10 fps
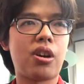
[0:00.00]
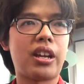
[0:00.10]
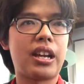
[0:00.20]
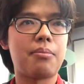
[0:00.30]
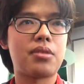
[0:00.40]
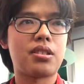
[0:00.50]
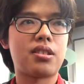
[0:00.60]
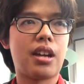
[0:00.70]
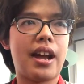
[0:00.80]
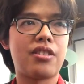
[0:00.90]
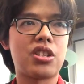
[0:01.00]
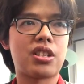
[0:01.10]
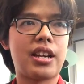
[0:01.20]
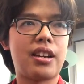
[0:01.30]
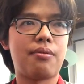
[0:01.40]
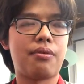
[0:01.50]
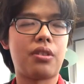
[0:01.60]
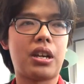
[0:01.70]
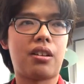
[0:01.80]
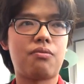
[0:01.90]
morning games, I just kind
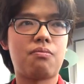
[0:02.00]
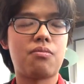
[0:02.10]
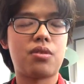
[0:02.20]
of like